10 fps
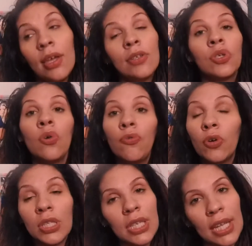So
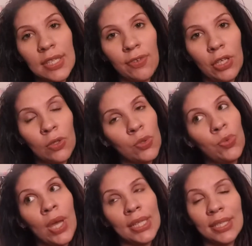for today's video,
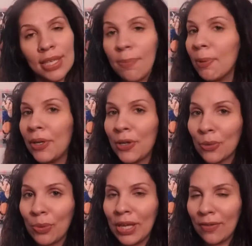to not skip
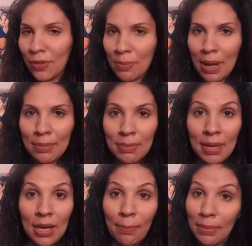another week of the Mommy
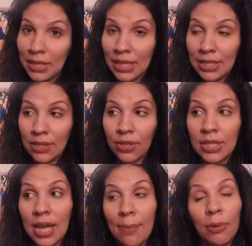Makeup Monday
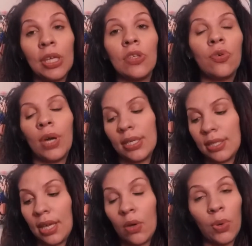series, I'm bringing you
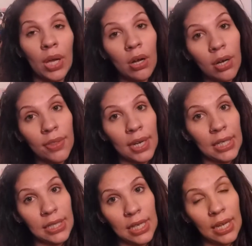guys a quick haul that
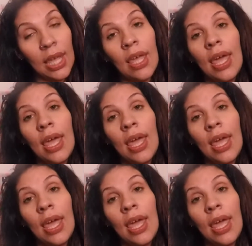I did